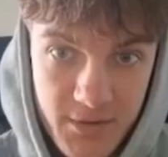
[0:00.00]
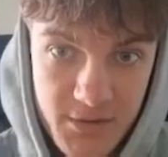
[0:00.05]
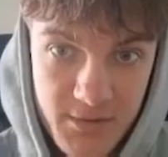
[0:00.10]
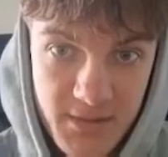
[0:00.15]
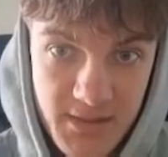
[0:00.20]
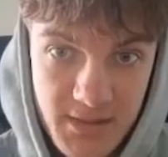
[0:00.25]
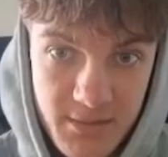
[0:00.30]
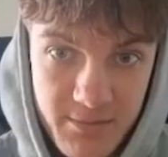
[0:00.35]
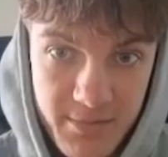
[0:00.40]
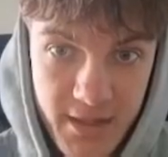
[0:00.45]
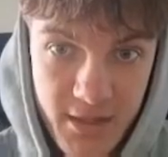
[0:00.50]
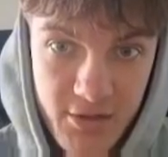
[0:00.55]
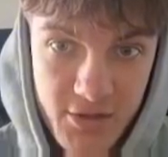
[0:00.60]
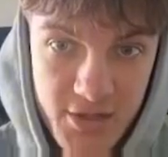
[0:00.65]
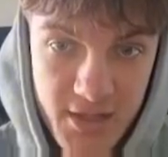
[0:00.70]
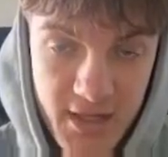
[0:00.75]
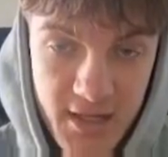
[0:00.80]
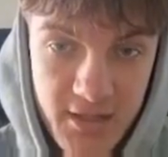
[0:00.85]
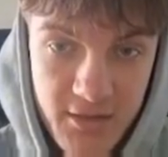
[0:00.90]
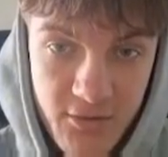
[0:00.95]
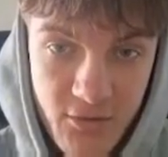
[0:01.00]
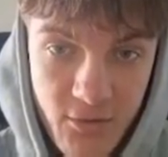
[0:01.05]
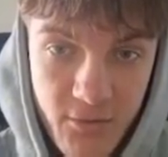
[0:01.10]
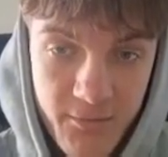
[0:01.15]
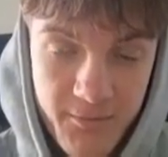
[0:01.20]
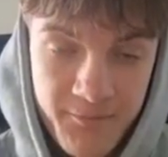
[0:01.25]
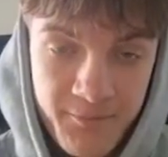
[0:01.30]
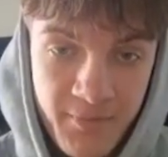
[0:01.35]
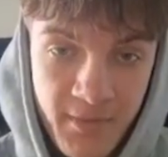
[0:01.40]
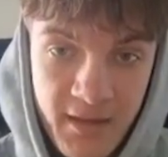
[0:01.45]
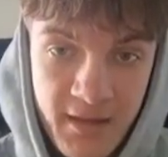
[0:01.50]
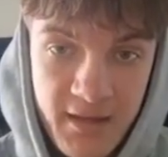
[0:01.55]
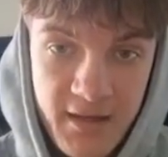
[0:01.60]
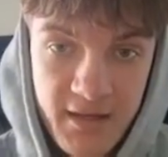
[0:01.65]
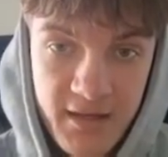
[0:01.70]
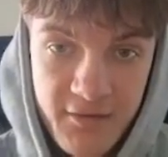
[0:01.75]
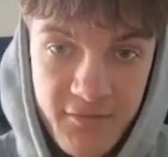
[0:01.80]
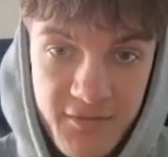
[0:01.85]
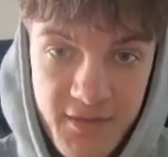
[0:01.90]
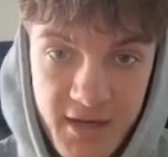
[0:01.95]
which means bearish candle,
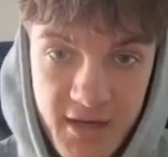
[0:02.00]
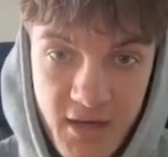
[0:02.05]
if the